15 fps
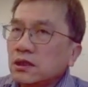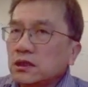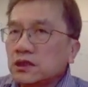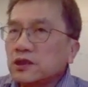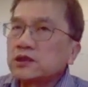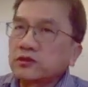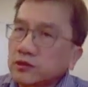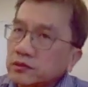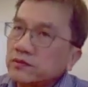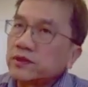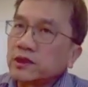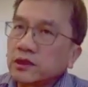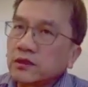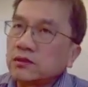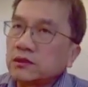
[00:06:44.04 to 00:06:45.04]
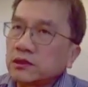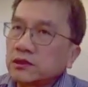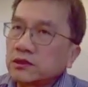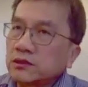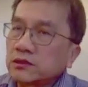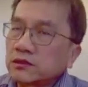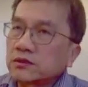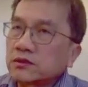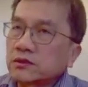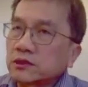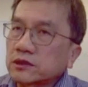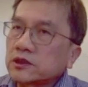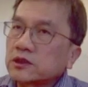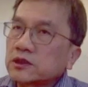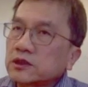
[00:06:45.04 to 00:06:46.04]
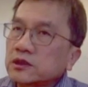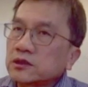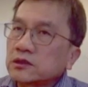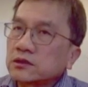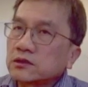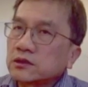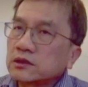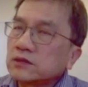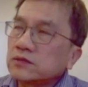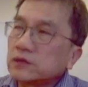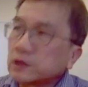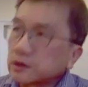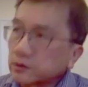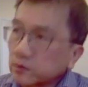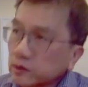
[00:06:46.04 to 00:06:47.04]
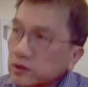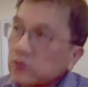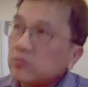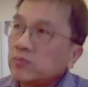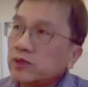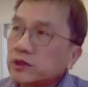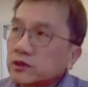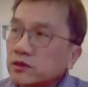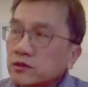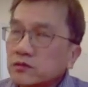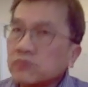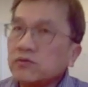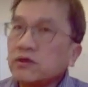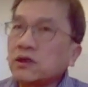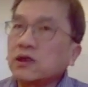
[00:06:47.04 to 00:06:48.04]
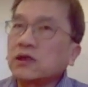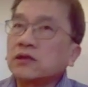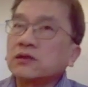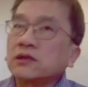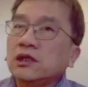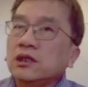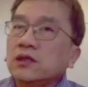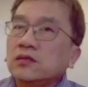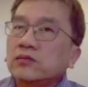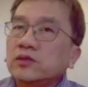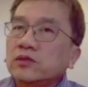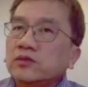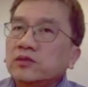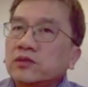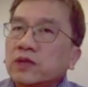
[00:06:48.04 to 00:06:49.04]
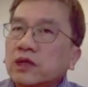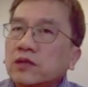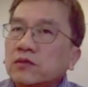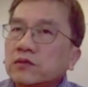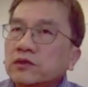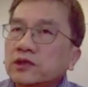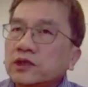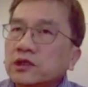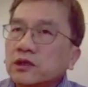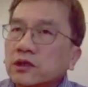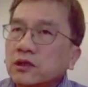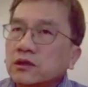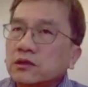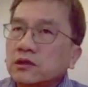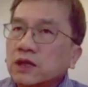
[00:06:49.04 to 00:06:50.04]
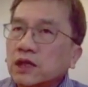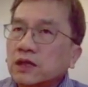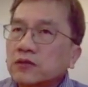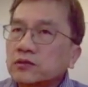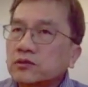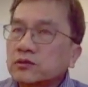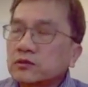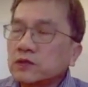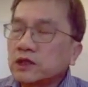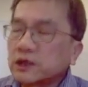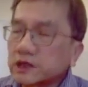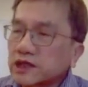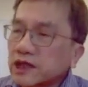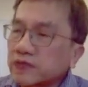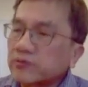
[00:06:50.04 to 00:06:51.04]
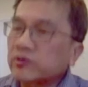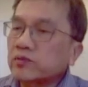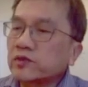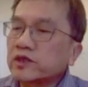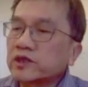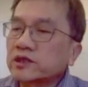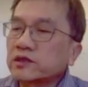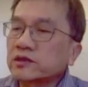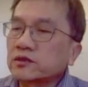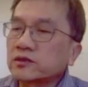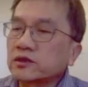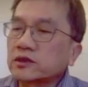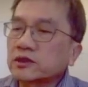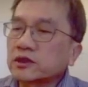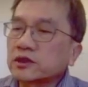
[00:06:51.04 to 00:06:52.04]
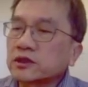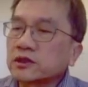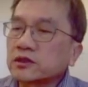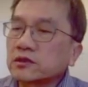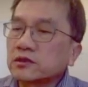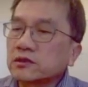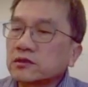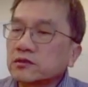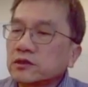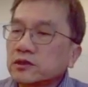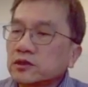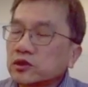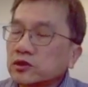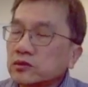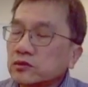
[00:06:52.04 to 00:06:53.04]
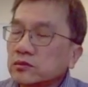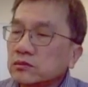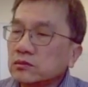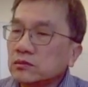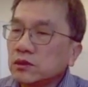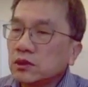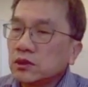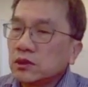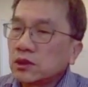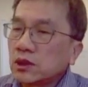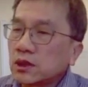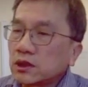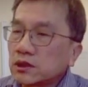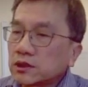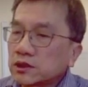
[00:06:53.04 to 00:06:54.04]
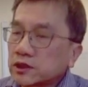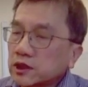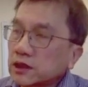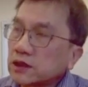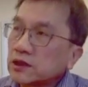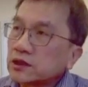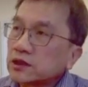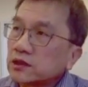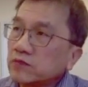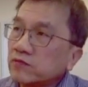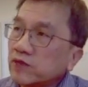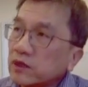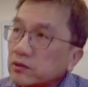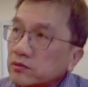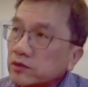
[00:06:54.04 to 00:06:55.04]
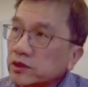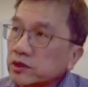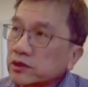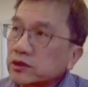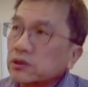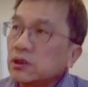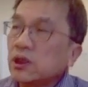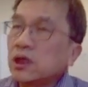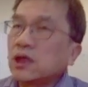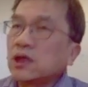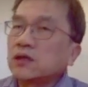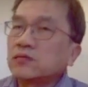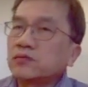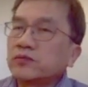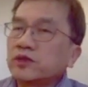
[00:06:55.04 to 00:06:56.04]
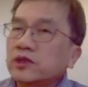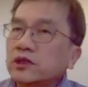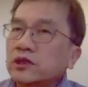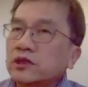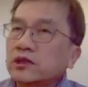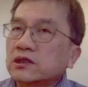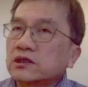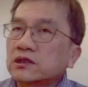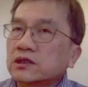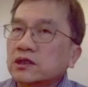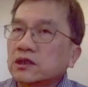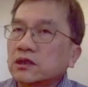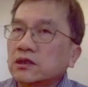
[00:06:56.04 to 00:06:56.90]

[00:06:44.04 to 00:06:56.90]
literary or translation theory as well. But so far, people are working on how to adapt Western translation theory to the Chinese environment. Because